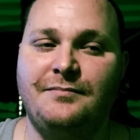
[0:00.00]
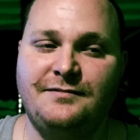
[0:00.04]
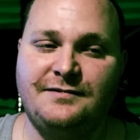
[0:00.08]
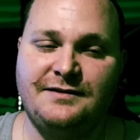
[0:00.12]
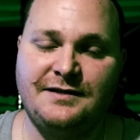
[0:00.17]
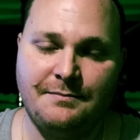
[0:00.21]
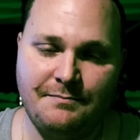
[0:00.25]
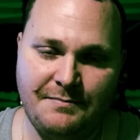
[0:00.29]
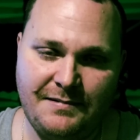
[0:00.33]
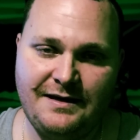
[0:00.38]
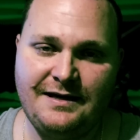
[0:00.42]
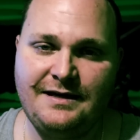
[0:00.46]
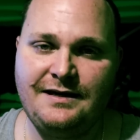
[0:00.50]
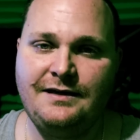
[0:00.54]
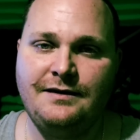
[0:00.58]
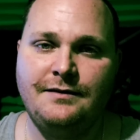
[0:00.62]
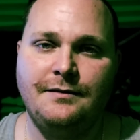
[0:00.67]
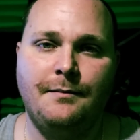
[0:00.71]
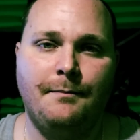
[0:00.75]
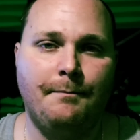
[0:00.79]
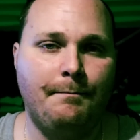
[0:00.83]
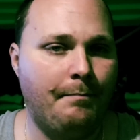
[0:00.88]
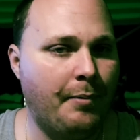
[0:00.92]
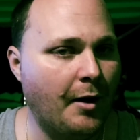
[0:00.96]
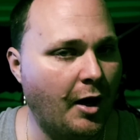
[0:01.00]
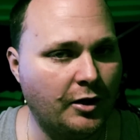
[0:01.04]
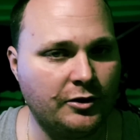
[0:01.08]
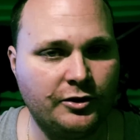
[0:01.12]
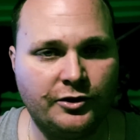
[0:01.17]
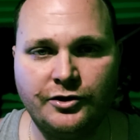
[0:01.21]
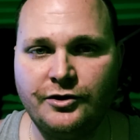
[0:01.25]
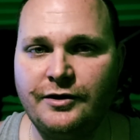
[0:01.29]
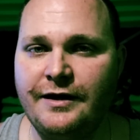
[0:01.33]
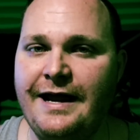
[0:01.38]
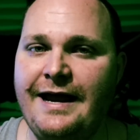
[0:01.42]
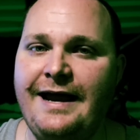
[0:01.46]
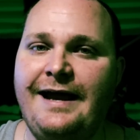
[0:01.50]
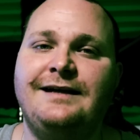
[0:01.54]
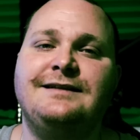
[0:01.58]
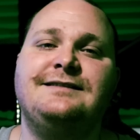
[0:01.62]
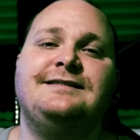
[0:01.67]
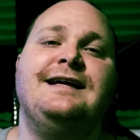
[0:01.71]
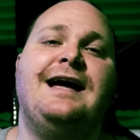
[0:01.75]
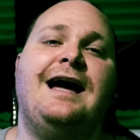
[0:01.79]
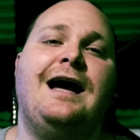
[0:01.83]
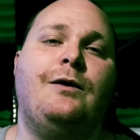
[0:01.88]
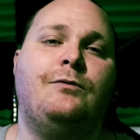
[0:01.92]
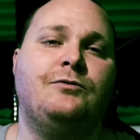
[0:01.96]
To me, Butler,
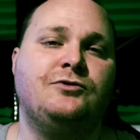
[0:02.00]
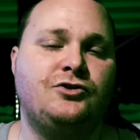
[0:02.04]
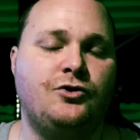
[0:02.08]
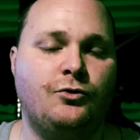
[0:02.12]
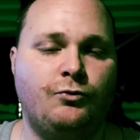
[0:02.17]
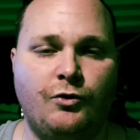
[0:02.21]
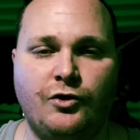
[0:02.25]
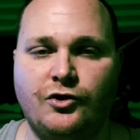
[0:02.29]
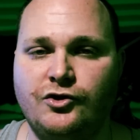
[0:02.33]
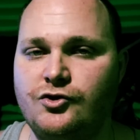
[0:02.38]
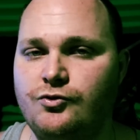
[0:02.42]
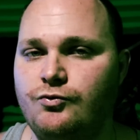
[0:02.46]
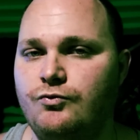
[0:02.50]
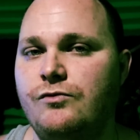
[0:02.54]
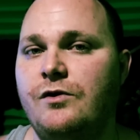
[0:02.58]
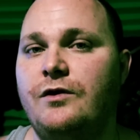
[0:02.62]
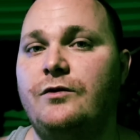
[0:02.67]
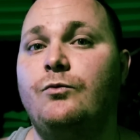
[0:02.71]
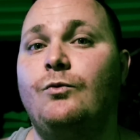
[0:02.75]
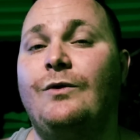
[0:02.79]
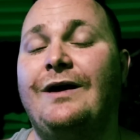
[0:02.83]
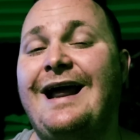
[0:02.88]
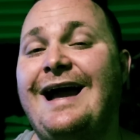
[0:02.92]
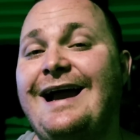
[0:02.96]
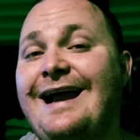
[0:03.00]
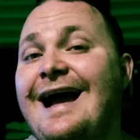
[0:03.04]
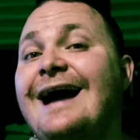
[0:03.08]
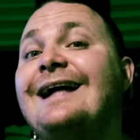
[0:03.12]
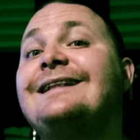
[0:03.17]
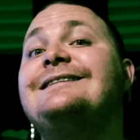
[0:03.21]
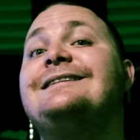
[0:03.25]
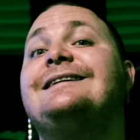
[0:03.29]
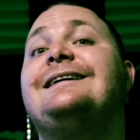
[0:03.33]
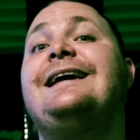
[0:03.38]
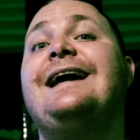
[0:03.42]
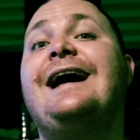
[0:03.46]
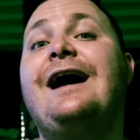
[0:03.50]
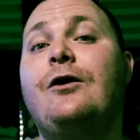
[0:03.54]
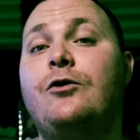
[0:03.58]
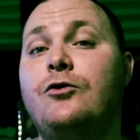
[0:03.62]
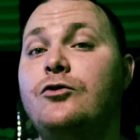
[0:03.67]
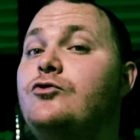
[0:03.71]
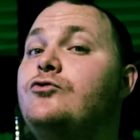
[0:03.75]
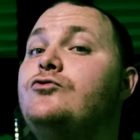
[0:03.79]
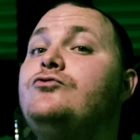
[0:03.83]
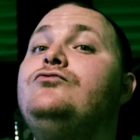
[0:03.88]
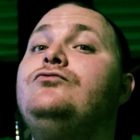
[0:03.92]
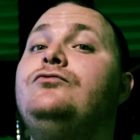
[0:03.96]
hands down, was the worst one. When I got to
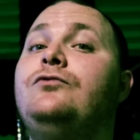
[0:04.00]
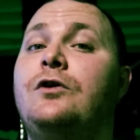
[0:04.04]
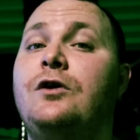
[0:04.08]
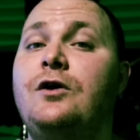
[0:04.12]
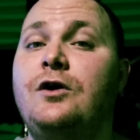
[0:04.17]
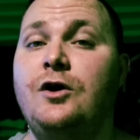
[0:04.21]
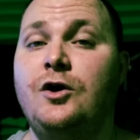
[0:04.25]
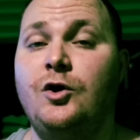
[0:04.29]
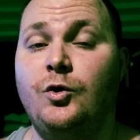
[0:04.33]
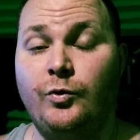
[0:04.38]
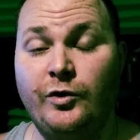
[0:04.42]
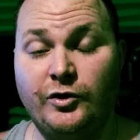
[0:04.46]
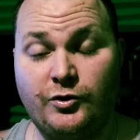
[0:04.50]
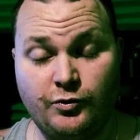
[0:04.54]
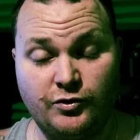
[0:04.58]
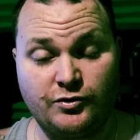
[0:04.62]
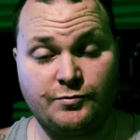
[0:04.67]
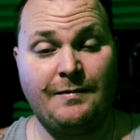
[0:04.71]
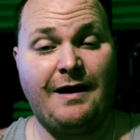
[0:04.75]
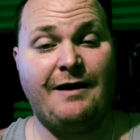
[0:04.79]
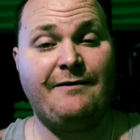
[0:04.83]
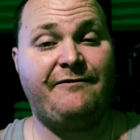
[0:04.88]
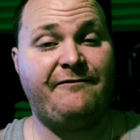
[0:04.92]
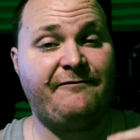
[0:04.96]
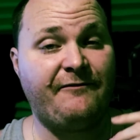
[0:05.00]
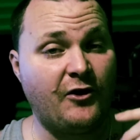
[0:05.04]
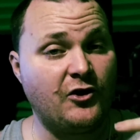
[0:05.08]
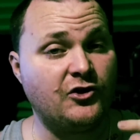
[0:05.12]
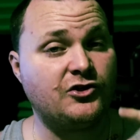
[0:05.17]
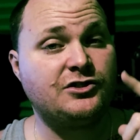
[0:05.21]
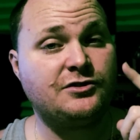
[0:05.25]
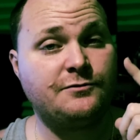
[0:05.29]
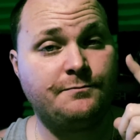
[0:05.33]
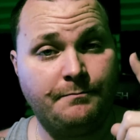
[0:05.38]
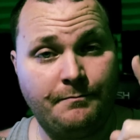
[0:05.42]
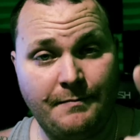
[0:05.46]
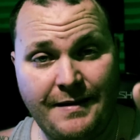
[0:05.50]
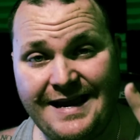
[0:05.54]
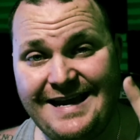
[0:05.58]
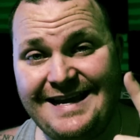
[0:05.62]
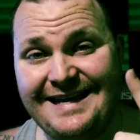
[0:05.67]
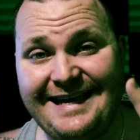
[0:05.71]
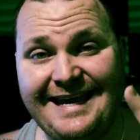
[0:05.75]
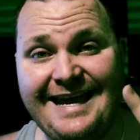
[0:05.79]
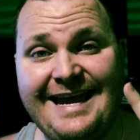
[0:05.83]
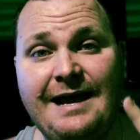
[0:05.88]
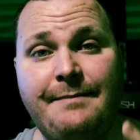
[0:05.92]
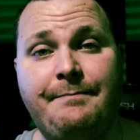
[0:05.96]
Calhoun, which was my first
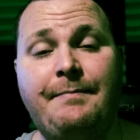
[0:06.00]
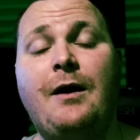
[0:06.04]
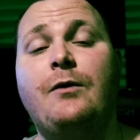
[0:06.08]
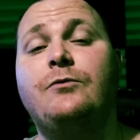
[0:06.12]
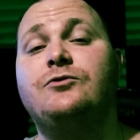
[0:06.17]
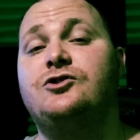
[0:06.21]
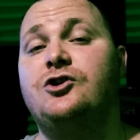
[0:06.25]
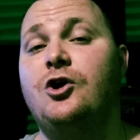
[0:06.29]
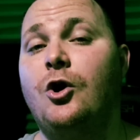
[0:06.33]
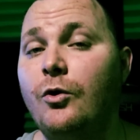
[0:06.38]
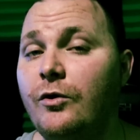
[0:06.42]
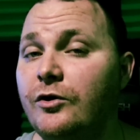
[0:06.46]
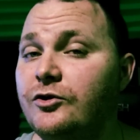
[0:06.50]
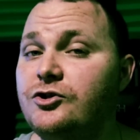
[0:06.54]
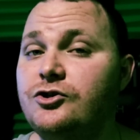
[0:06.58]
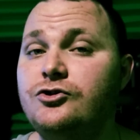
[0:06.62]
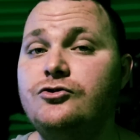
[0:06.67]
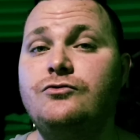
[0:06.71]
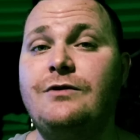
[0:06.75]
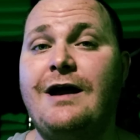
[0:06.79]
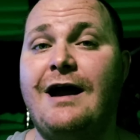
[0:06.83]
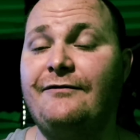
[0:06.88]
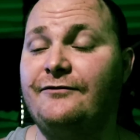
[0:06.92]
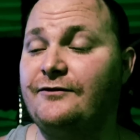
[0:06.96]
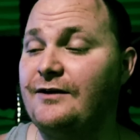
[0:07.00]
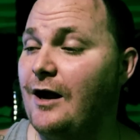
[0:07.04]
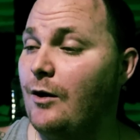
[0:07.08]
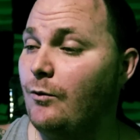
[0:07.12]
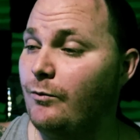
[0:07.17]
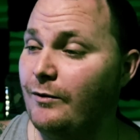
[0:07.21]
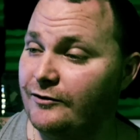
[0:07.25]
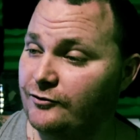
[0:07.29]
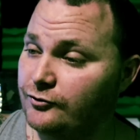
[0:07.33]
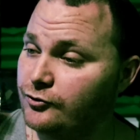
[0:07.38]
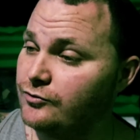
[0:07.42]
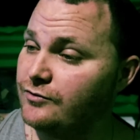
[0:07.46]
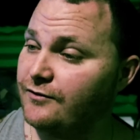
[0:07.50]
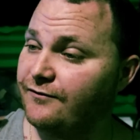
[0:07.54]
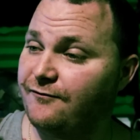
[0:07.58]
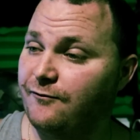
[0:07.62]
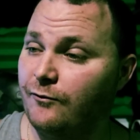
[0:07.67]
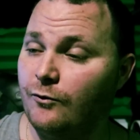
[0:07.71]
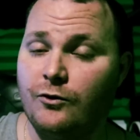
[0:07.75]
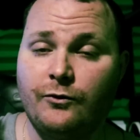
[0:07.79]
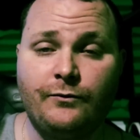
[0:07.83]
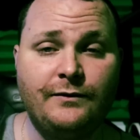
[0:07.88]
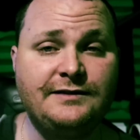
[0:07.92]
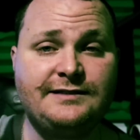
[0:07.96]
main camp I was going to after I went through the
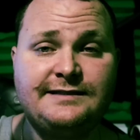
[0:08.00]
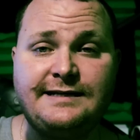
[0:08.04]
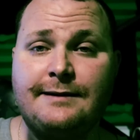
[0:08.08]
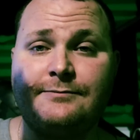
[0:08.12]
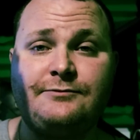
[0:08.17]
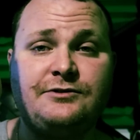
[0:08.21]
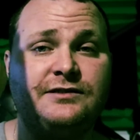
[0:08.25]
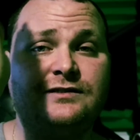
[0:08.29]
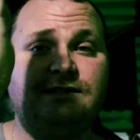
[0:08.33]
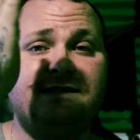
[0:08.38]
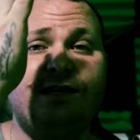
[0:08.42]
four reception